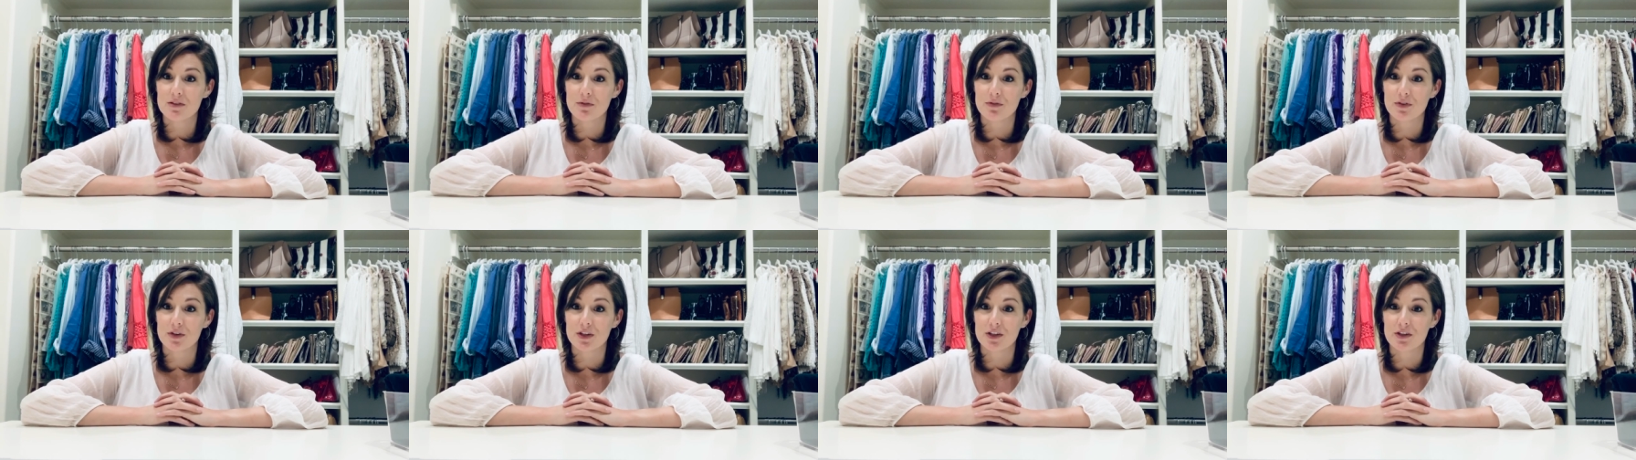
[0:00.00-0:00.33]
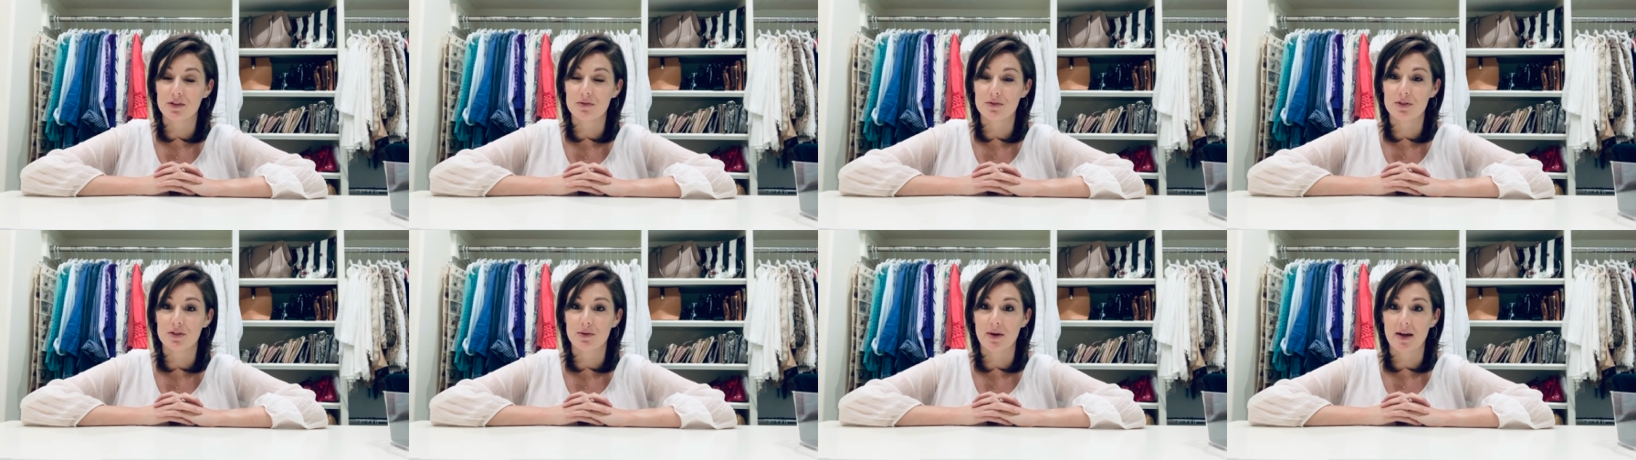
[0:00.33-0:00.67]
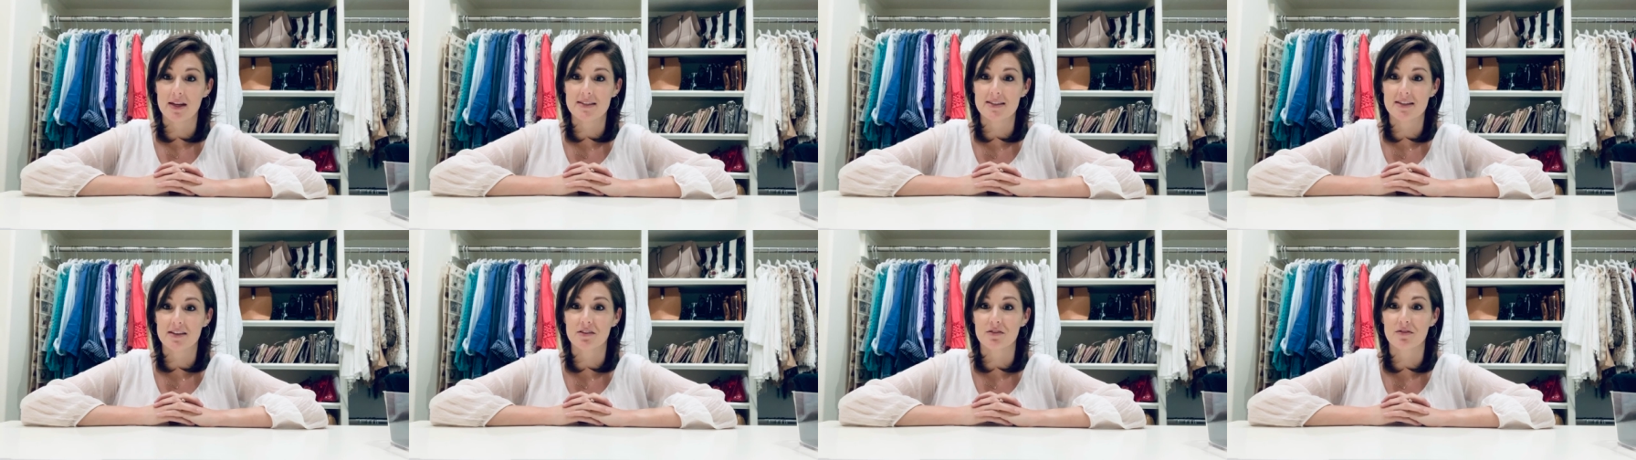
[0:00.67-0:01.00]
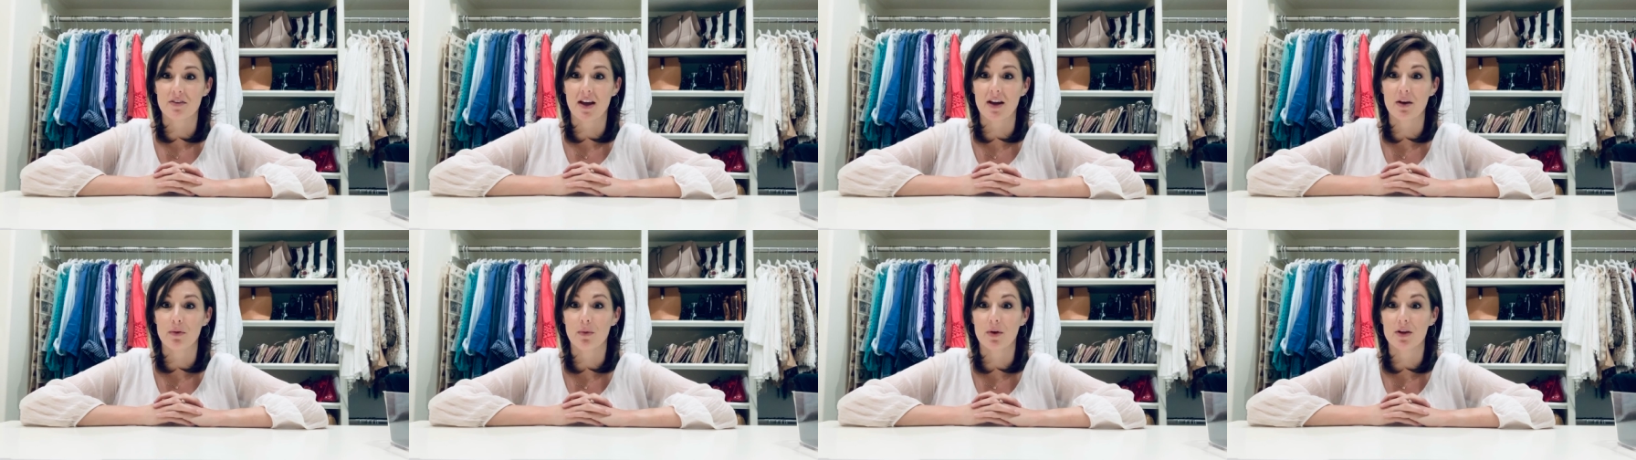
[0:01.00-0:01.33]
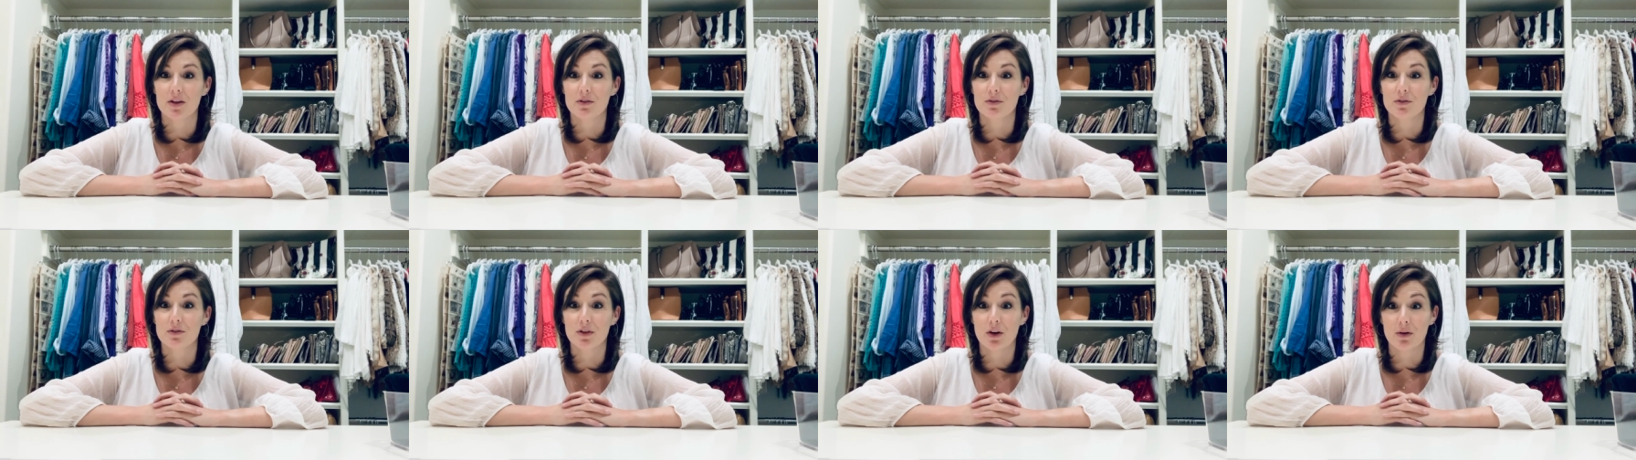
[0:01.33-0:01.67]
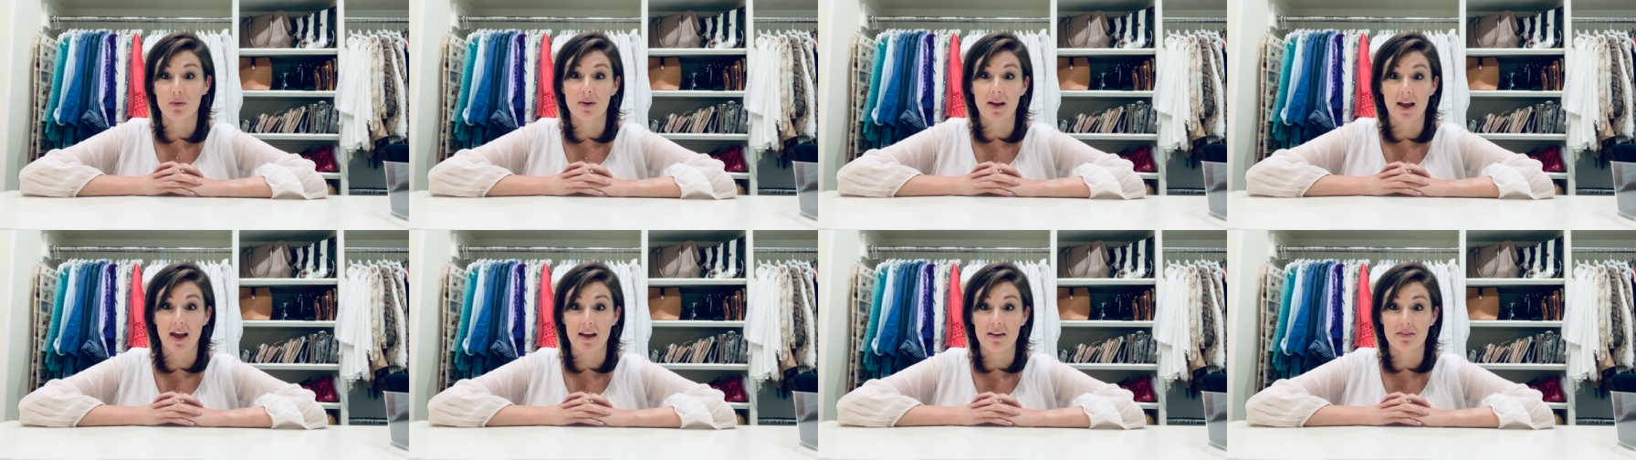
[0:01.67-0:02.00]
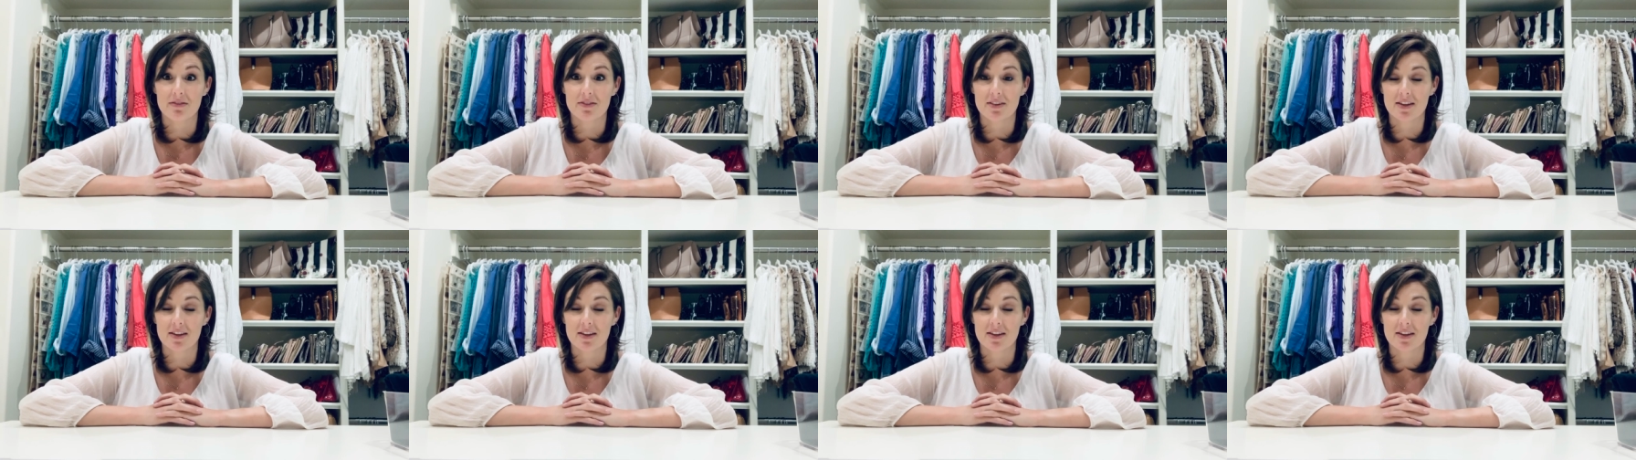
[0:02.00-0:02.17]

for you to identify what you don't have.